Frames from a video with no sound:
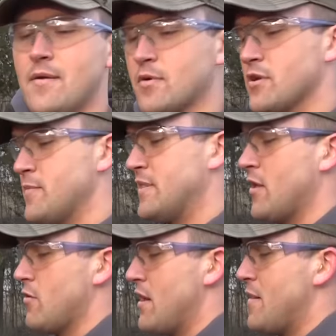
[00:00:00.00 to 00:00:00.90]
and we're gonna be
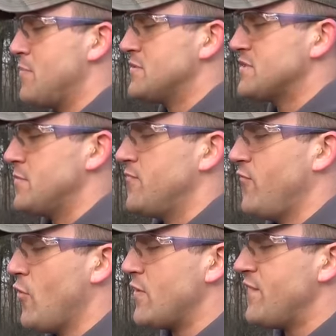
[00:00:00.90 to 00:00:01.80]
loaded up with some
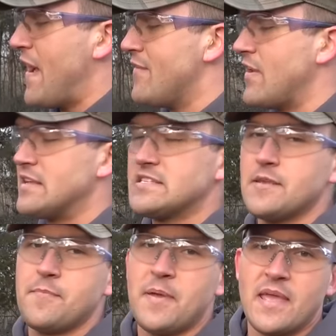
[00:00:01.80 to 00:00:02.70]
45
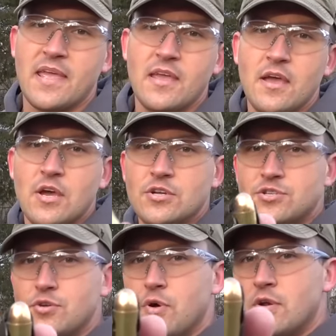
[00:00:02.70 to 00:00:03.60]
ACP
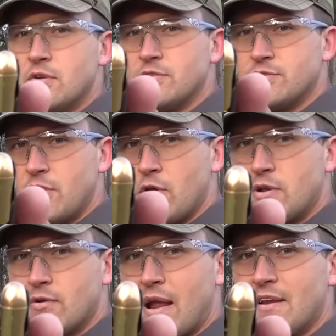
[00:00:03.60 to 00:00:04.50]
230
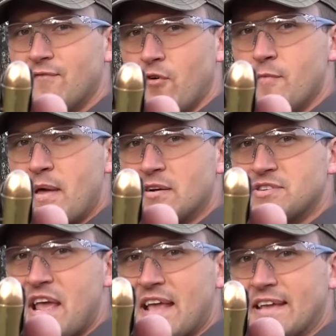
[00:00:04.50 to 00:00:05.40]
grain full metal
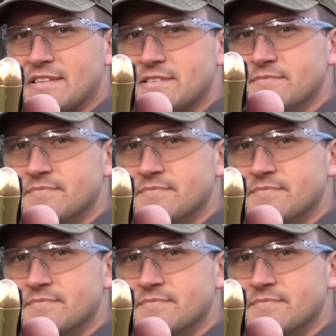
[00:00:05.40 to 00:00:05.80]
jackets.